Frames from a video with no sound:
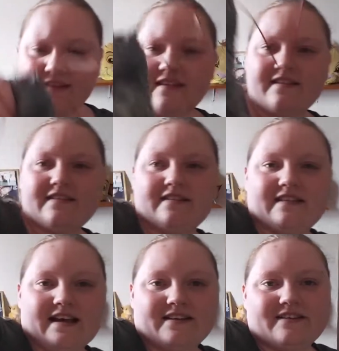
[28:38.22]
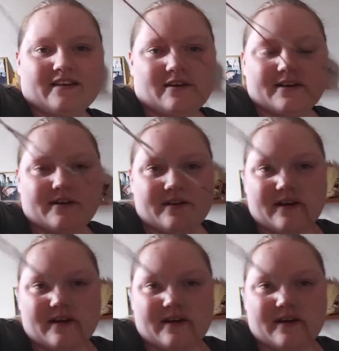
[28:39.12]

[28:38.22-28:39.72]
So this is the second sock.